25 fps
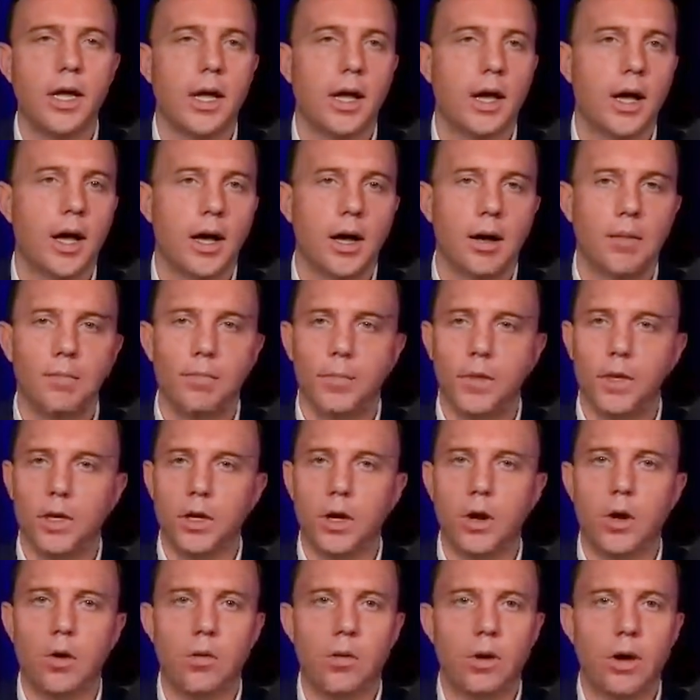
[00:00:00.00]
um, you
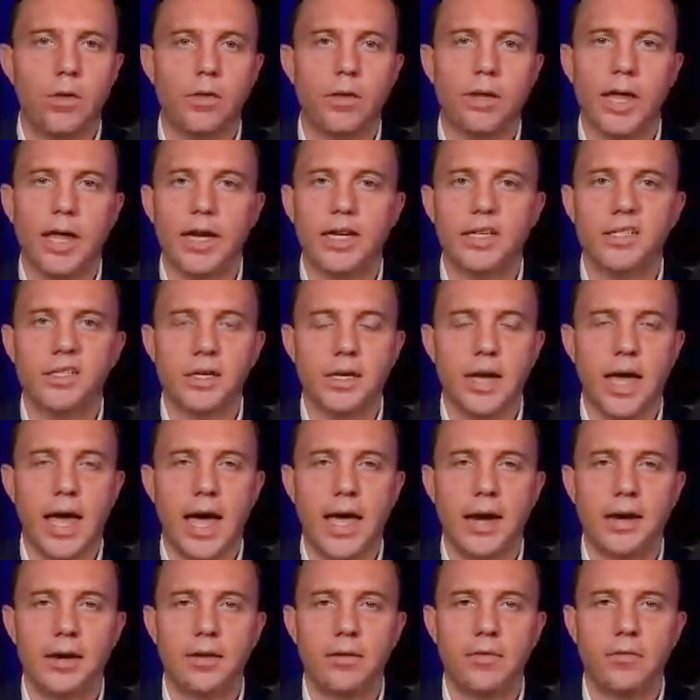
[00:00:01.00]
know uh, the latest in
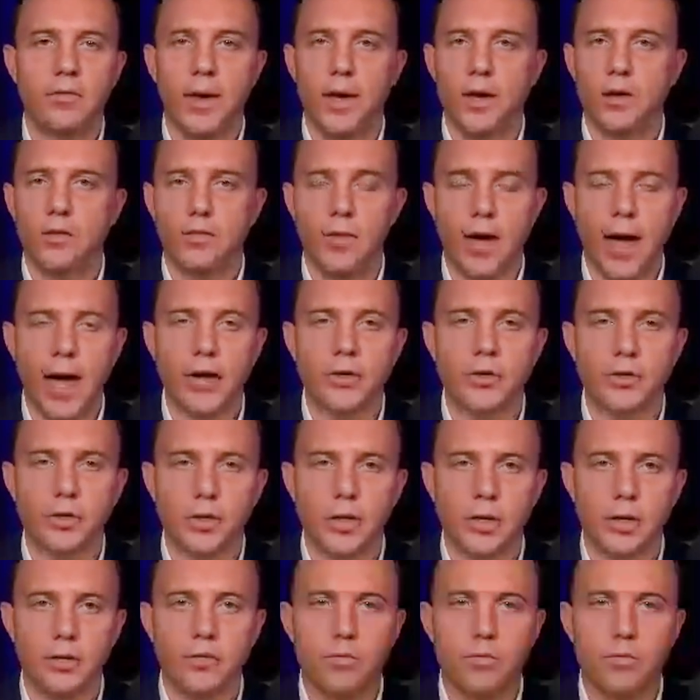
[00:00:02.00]
additive
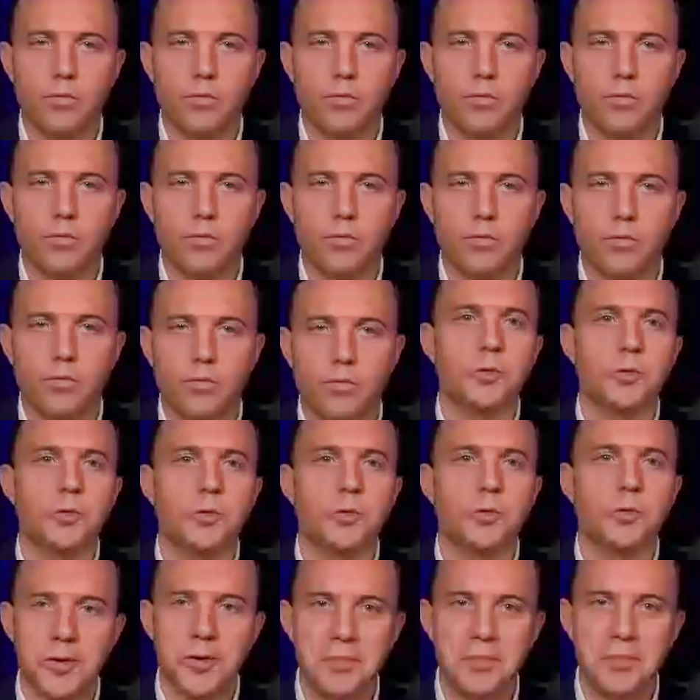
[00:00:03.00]
manufacturing for example
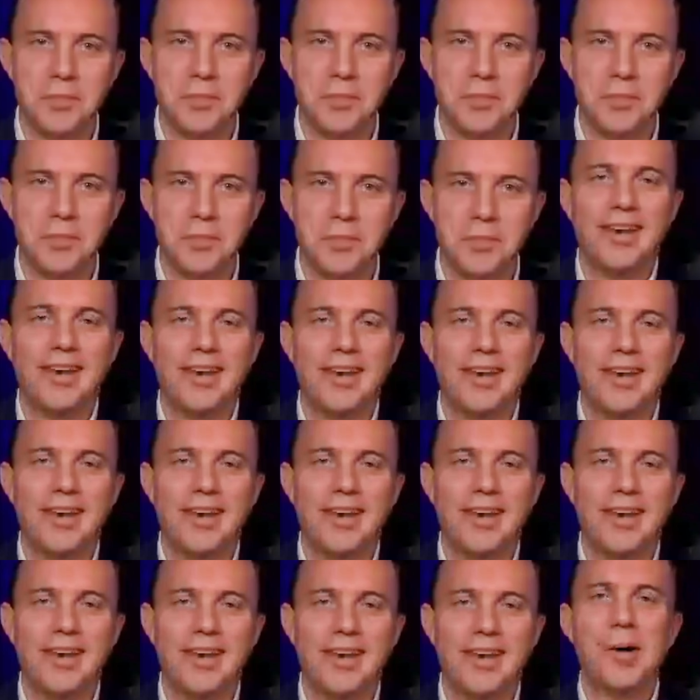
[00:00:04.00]
supercomputing
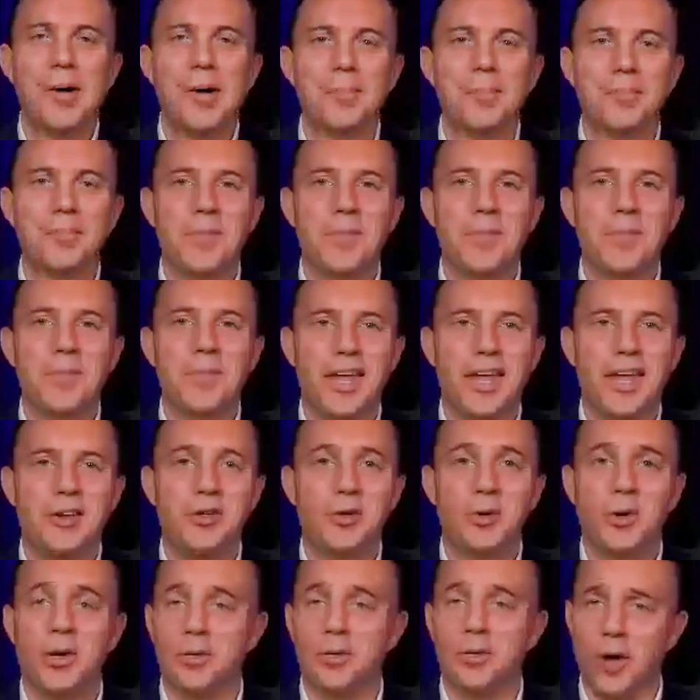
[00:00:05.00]
um, and
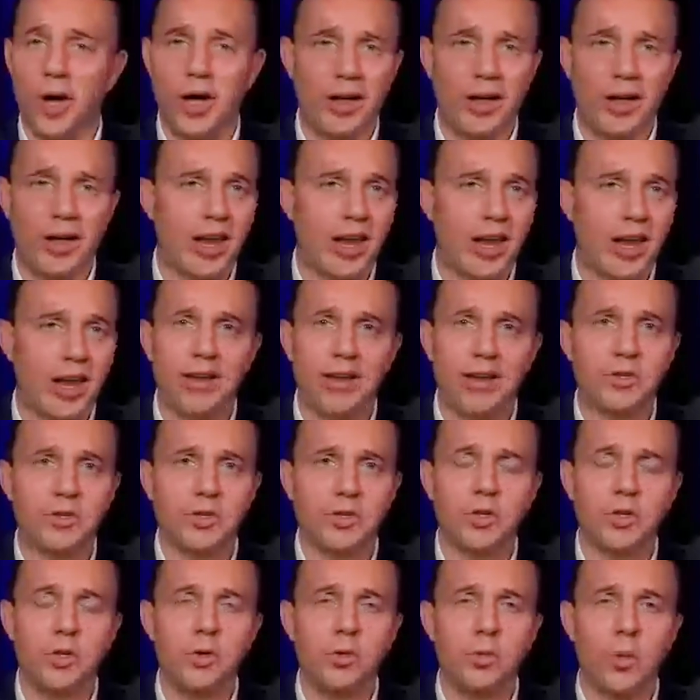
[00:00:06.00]
and doing a, a, lot of this
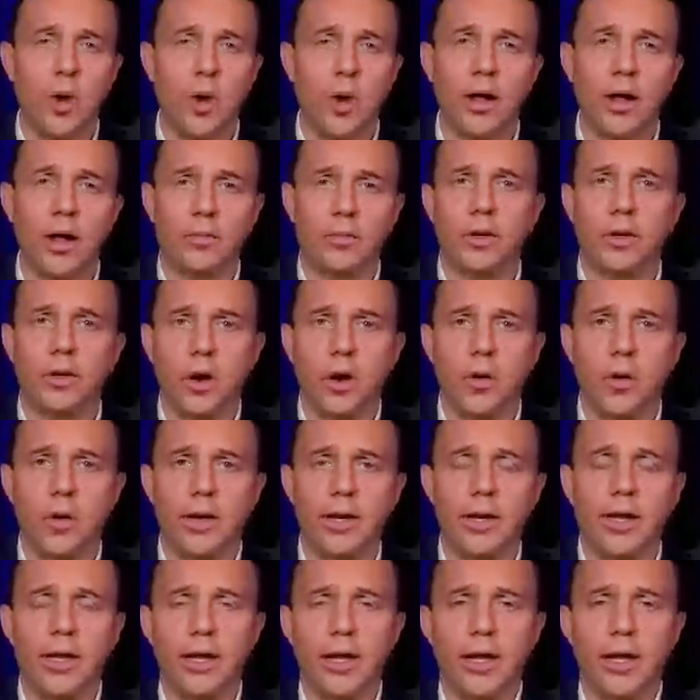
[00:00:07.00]
too while you know
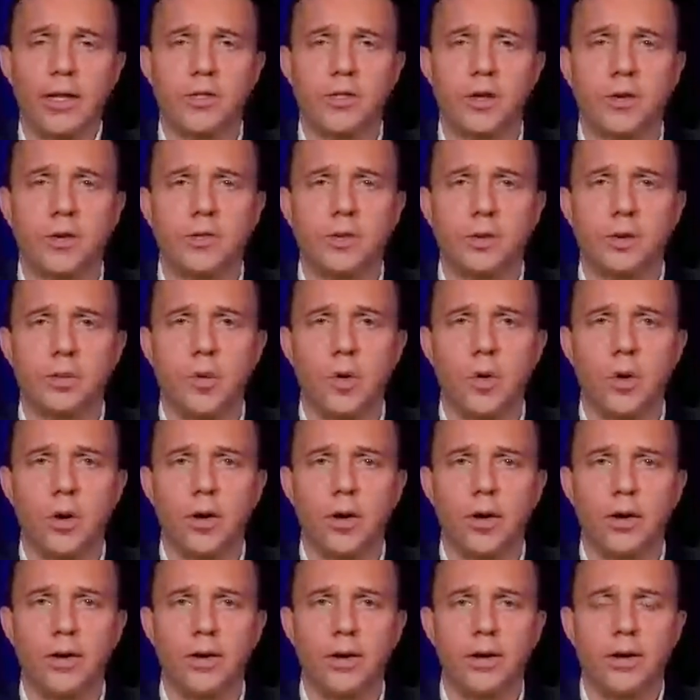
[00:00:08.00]
it, it's also a
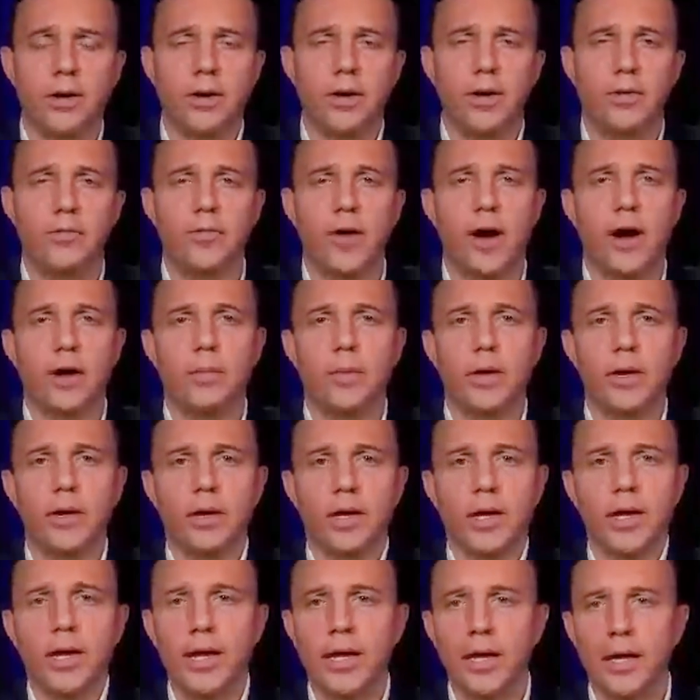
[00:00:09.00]
more in, in
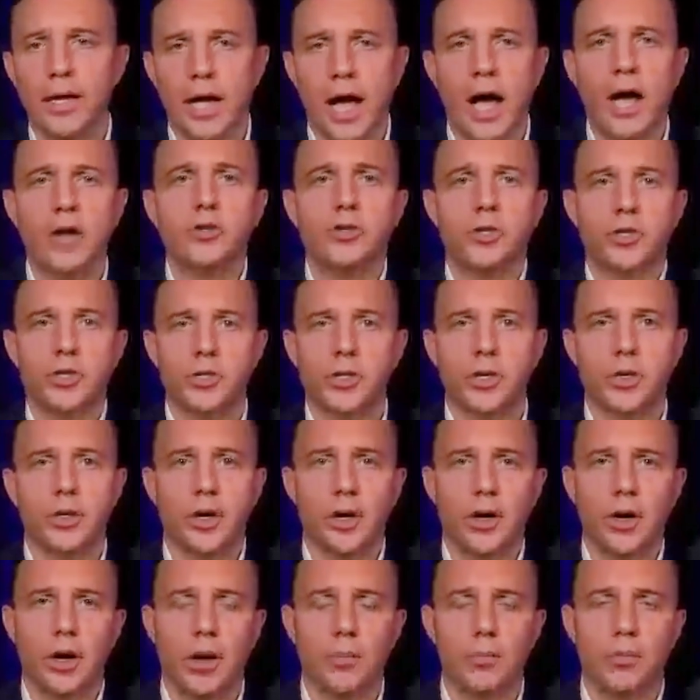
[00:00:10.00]
environmentally conscious uh,
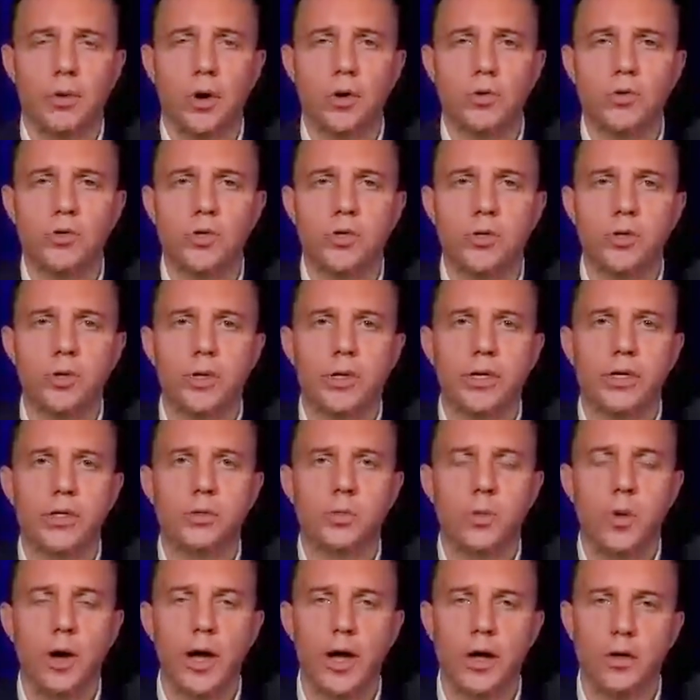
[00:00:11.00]
uh, approach to it
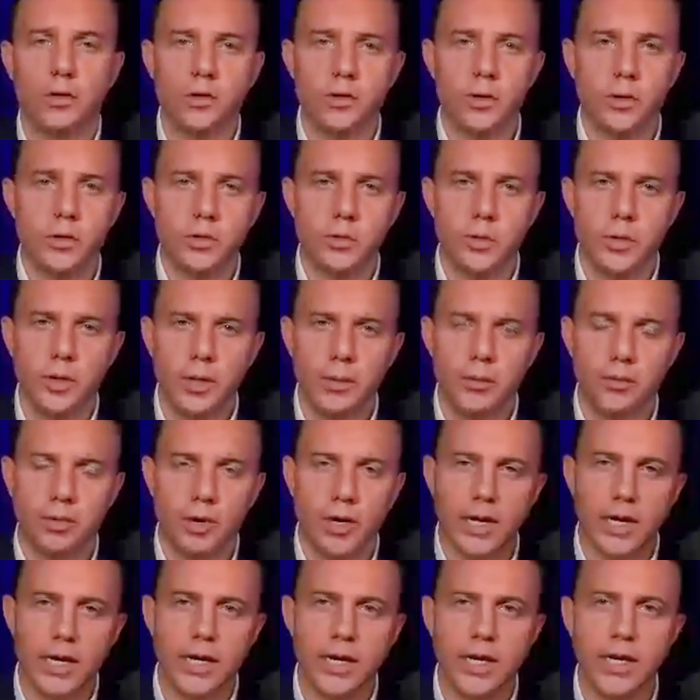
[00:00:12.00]
as well so it's really
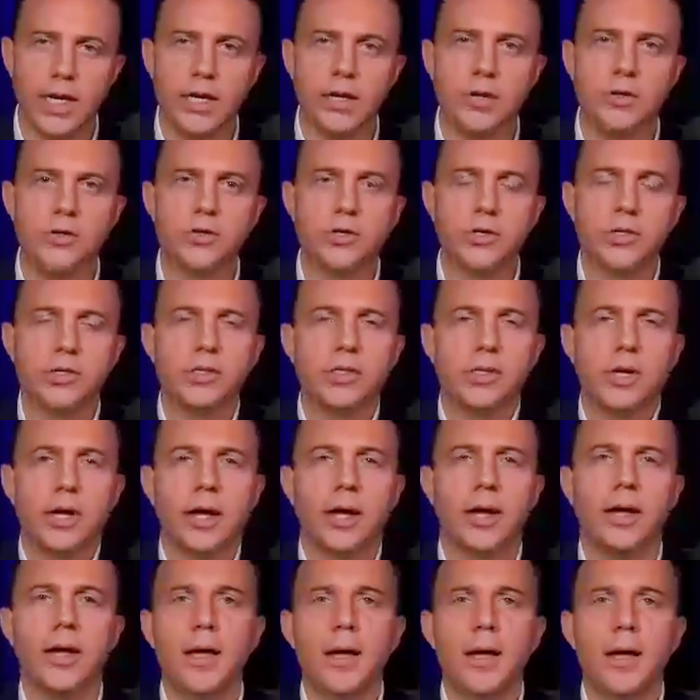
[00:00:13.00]
bringing in just
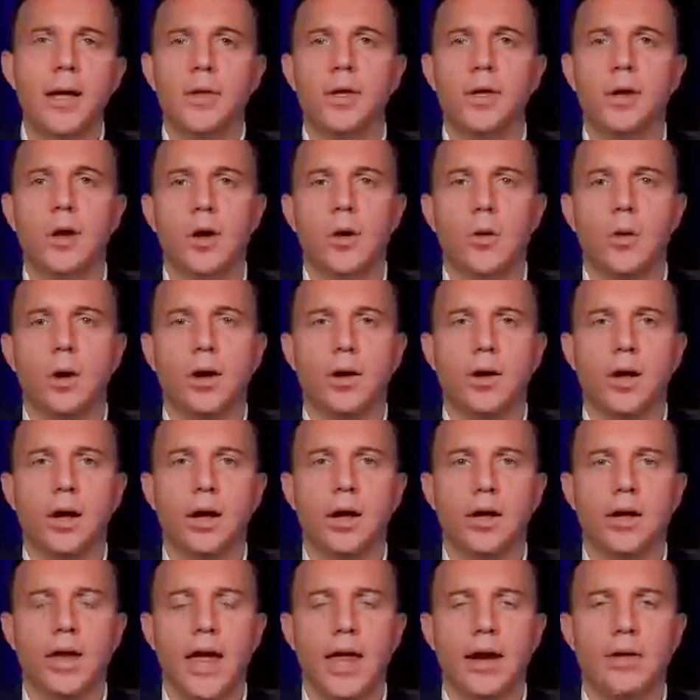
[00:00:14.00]
uh, you know,
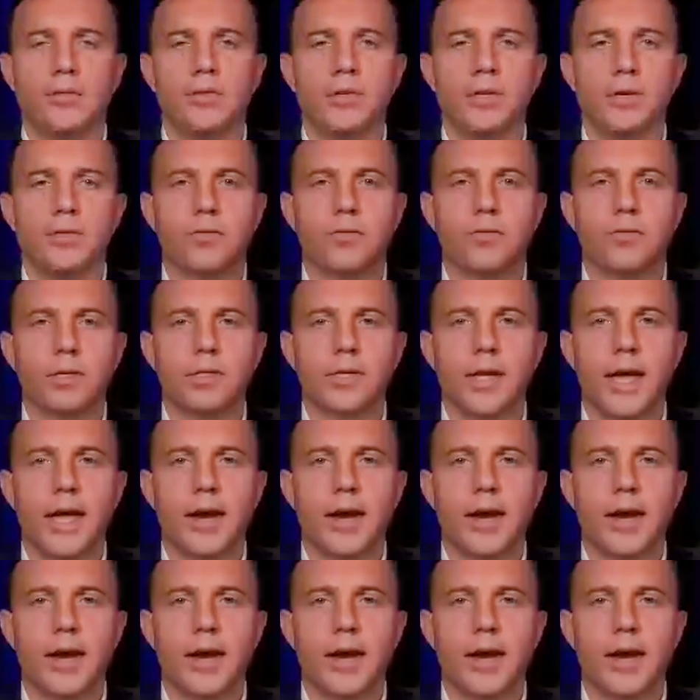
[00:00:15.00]
a, a lot of different